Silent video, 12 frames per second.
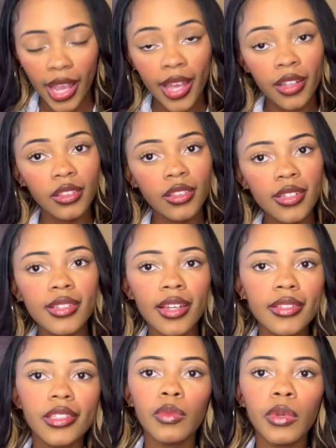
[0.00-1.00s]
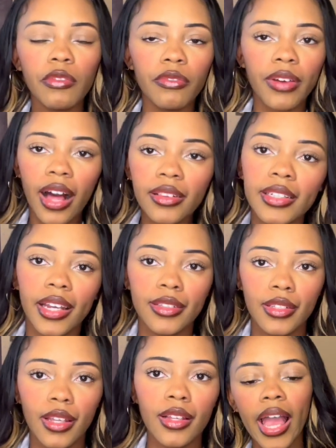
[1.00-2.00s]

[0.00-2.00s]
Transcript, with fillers: And this sentiment validates us,